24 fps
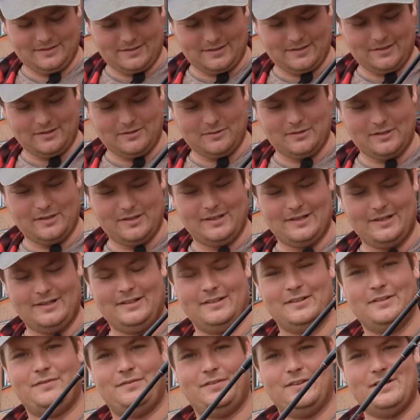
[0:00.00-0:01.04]
so
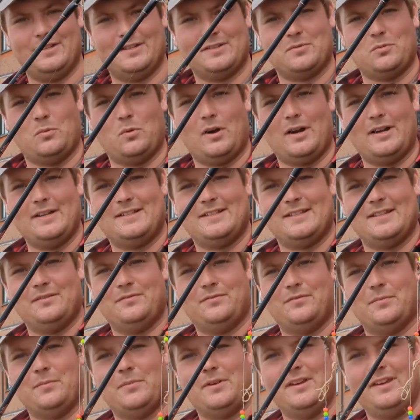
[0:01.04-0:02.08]
first whiting
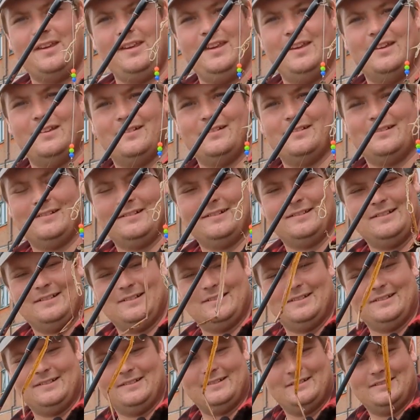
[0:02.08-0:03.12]
for me,
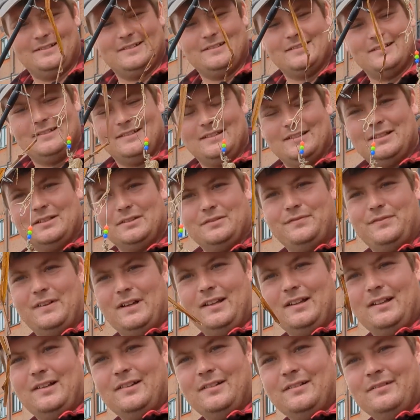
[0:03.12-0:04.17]
little
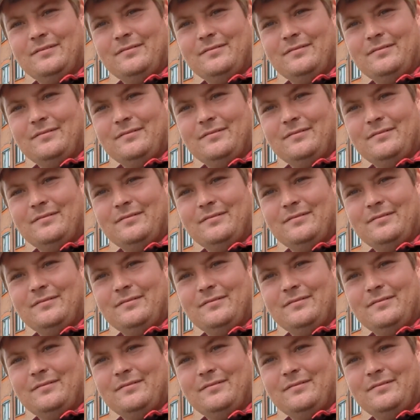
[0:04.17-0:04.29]
fella.